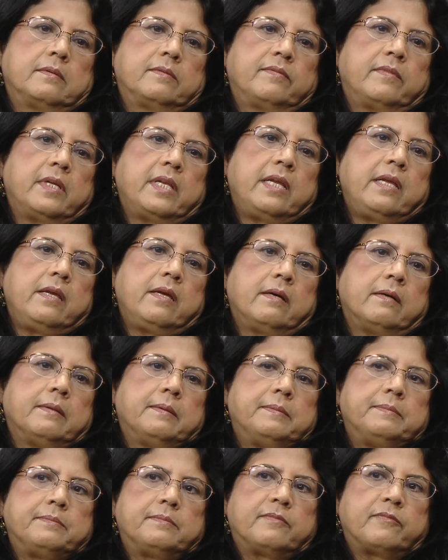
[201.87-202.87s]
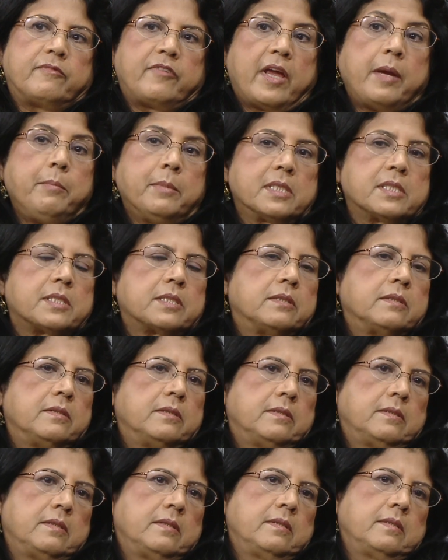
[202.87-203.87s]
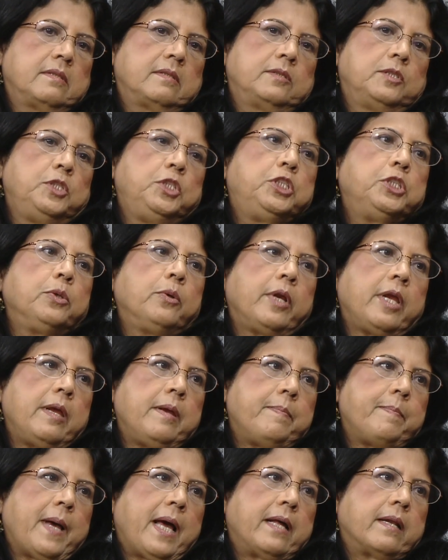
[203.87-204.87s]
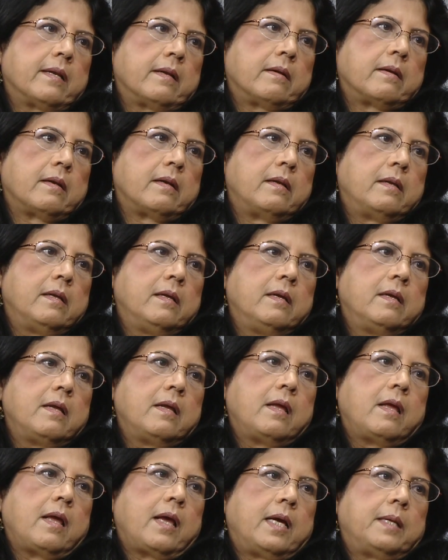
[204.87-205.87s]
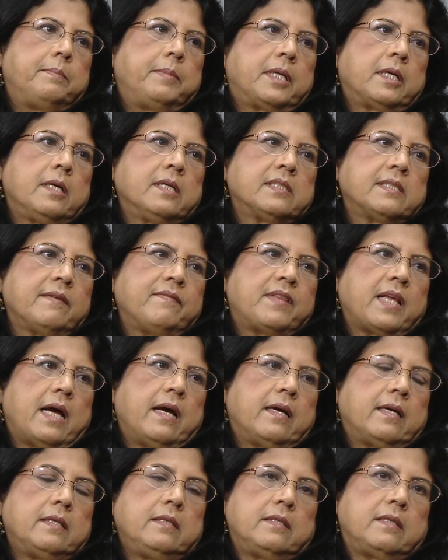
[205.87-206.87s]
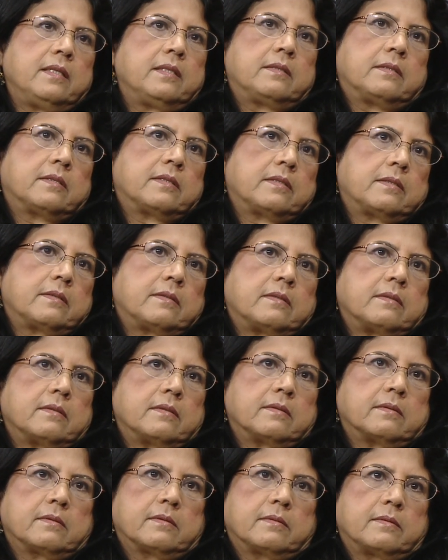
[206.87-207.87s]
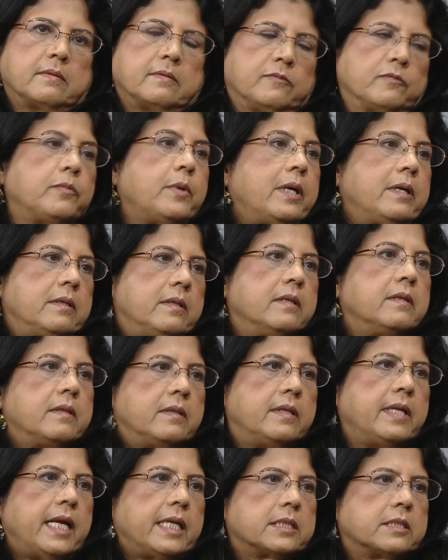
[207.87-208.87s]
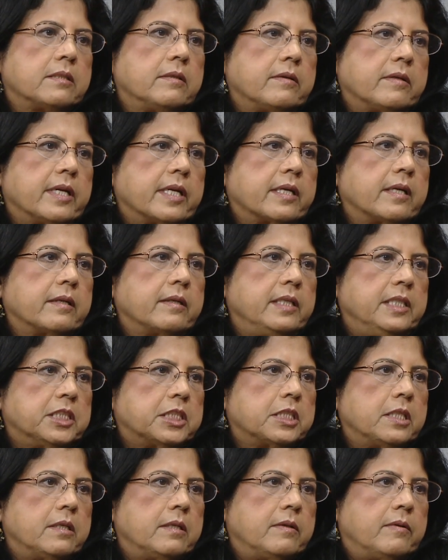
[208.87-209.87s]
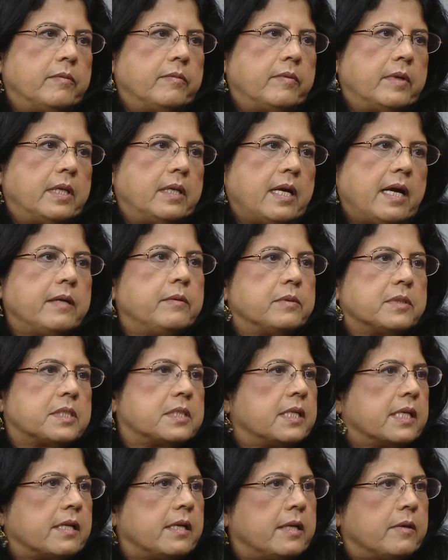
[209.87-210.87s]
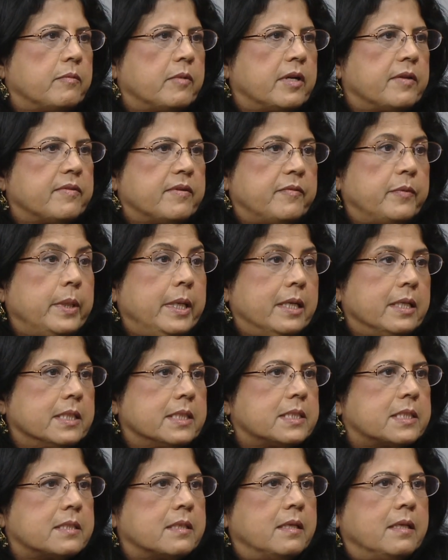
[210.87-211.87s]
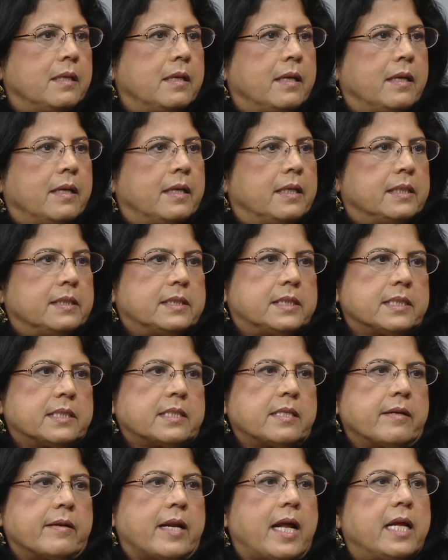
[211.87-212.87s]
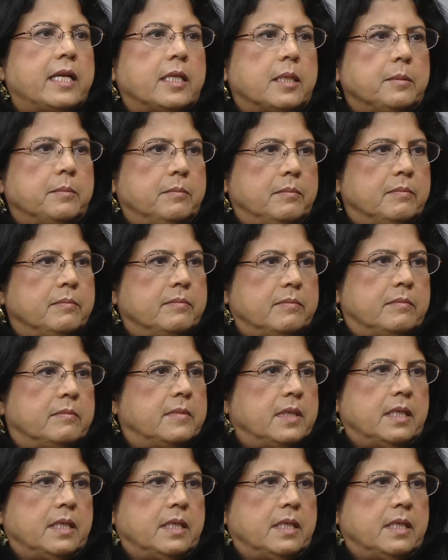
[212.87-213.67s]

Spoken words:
very famous jury panel. And because of that, it won national recognition when I was declared one of the winners. It's just a random